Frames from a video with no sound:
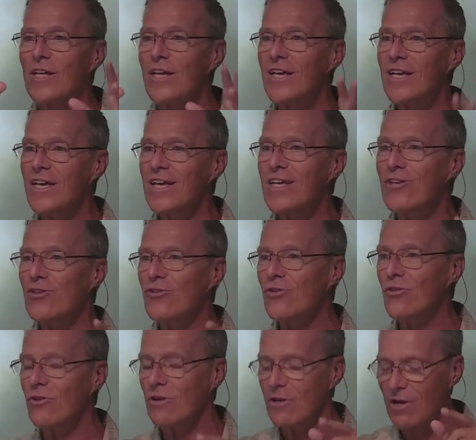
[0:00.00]
in
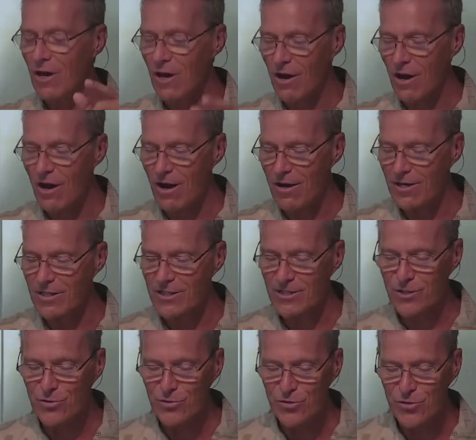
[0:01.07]
your hearts
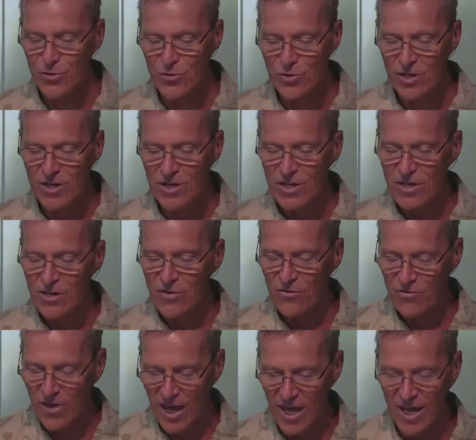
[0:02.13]
through faith.